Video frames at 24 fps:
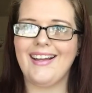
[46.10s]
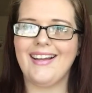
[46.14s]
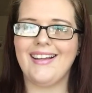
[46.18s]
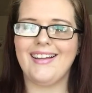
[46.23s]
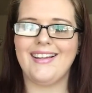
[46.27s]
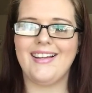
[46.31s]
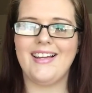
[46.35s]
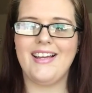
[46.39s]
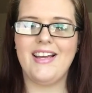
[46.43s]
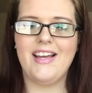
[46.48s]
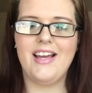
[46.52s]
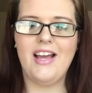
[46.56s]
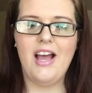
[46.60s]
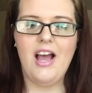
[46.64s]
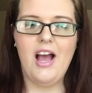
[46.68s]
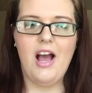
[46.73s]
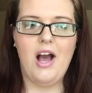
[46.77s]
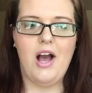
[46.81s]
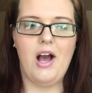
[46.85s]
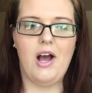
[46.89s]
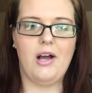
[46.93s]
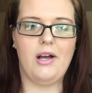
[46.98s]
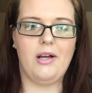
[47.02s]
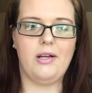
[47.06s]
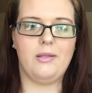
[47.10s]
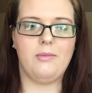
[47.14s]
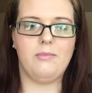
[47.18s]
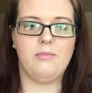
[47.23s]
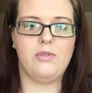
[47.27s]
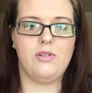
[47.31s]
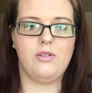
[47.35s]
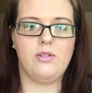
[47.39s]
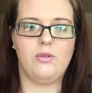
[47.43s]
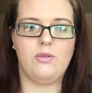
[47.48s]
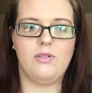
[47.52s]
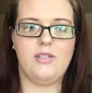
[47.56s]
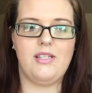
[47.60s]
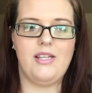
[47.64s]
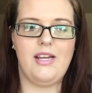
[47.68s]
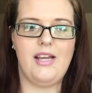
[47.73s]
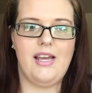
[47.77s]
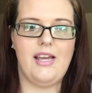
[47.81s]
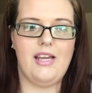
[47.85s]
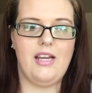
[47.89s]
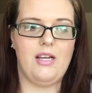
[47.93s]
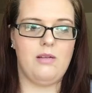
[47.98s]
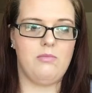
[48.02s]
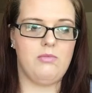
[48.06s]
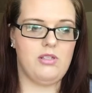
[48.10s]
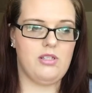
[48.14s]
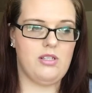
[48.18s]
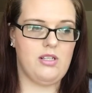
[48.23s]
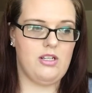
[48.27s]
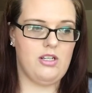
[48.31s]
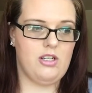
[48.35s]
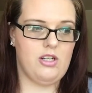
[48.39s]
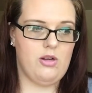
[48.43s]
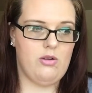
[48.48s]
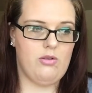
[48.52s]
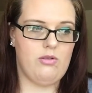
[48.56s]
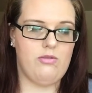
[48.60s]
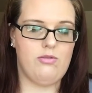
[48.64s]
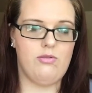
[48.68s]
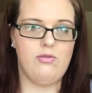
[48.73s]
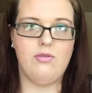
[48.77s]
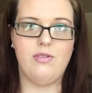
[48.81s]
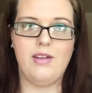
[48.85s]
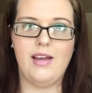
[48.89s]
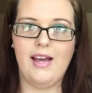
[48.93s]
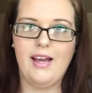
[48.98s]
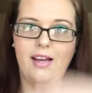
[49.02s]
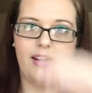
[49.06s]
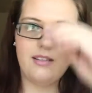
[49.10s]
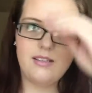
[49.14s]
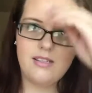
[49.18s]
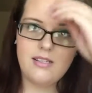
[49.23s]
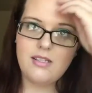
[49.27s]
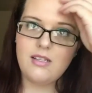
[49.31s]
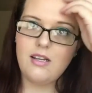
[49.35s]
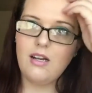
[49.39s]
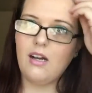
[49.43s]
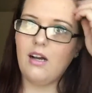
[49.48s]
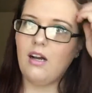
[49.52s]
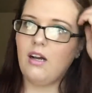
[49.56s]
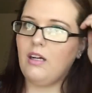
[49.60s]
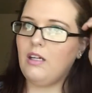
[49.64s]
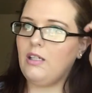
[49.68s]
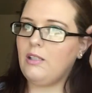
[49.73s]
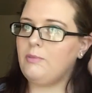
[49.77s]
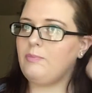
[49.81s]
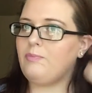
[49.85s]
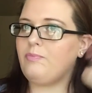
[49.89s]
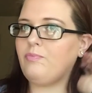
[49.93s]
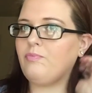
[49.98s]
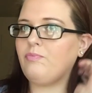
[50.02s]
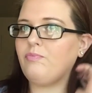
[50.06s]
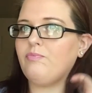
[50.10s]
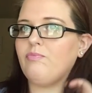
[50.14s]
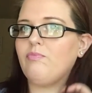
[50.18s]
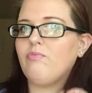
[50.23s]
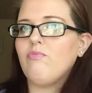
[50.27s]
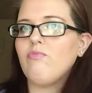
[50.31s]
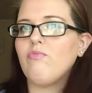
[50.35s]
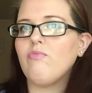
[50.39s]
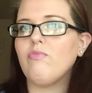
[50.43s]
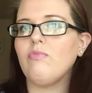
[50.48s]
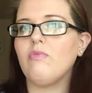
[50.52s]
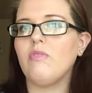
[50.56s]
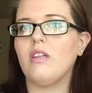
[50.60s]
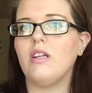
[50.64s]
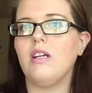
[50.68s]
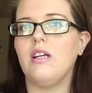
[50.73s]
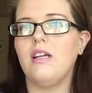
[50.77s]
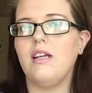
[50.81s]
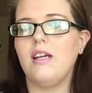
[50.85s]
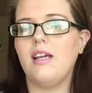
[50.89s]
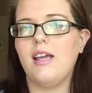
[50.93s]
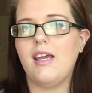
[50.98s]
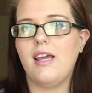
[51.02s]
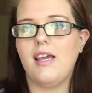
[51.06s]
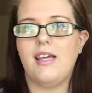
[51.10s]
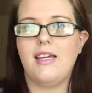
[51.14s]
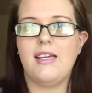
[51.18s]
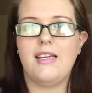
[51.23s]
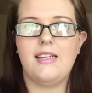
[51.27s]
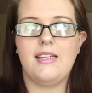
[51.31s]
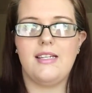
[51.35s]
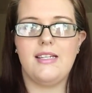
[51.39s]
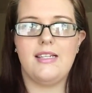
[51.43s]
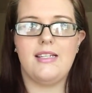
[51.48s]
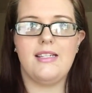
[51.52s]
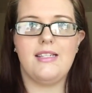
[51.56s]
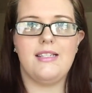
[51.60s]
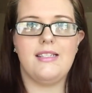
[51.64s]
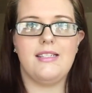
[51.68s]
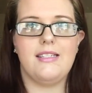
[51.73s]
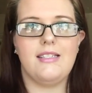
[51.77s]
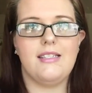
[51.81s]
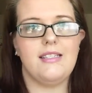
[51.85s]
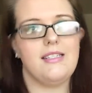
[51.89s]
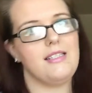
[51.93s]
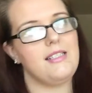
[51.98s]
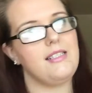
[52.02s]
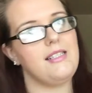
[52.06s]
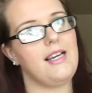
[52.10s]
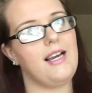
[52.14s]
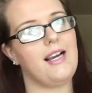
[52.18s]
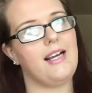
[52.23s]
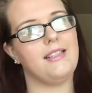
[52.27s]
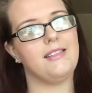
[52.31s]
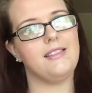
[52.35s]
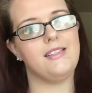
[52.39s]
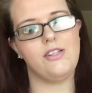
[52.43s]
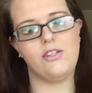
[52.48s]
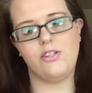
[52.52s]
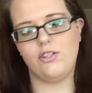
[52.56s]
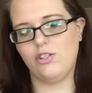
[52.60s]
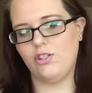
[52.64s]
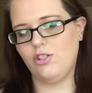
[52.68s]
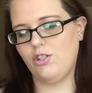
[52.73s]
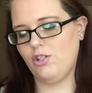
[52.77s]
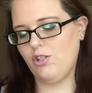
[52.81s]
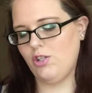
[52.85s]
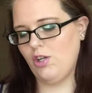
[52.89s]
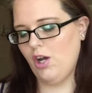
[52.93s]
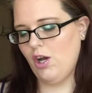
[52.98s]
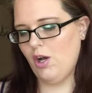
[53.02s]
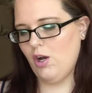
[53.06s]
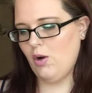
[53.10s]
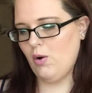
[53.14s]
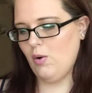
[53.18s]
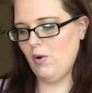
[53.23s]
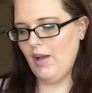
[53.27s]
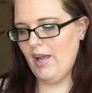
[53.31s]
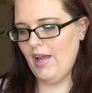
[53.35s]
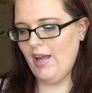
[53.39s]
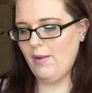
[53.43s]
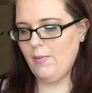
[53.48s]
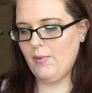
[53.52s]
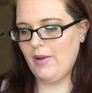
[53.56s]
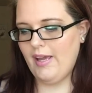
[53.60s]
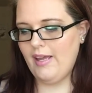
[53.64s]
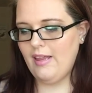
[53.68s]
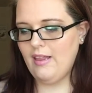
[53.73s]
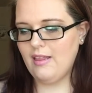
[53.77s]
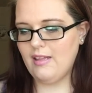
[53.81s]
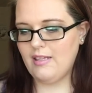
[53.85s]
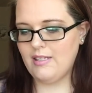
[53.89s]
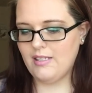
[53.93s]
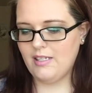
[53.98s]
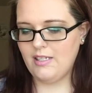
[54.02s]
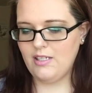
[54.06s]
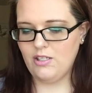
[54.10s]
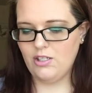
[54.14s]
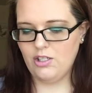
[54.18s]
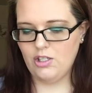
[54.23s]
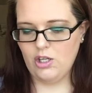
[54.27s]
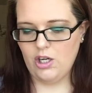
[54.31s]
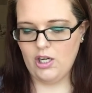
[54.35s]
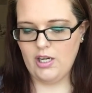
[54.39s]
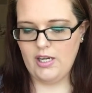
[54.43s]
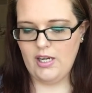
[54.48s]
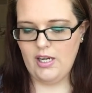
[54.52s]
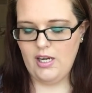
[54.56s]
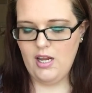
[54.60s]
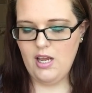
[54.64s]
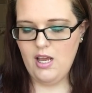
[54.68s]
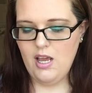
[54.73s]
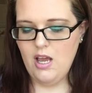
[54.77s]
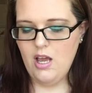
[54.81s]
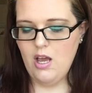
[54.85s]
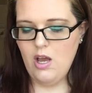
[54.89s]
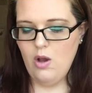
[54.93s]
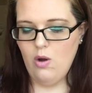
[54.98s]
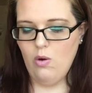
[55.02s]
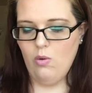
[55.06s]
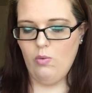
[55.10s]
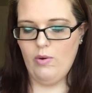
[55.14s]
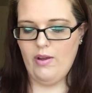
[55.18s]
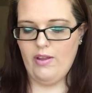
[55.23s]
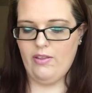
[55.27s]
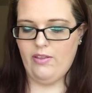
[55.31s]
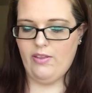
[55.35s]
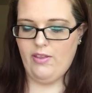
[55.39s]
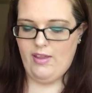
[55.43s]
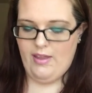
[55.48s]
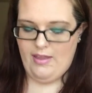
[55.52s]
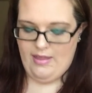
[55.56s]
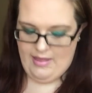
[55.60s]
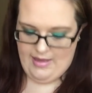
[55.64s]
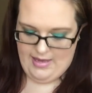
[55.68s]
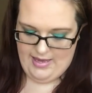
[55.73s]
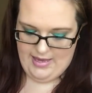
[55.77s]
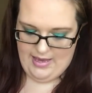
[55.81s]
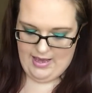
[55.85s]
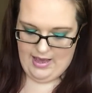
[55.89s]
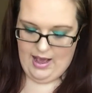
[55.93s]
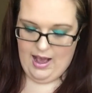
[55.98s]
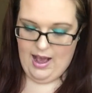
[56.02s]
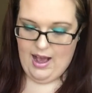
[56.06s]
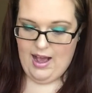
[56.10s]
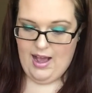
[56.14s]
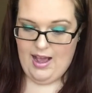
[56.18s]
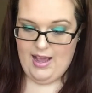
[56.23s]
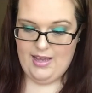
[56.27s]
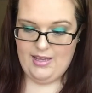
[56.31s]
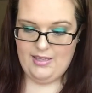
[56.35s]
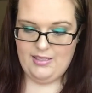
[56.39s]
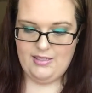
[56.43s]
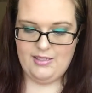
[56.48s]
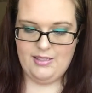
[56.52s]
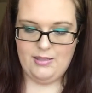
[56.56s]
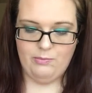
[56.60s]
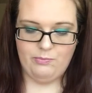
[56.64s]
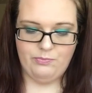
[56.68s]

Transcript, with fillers: so, um, so today I'm just going to go through that. Um, and yeah. So anyway, let's get started with the eyes.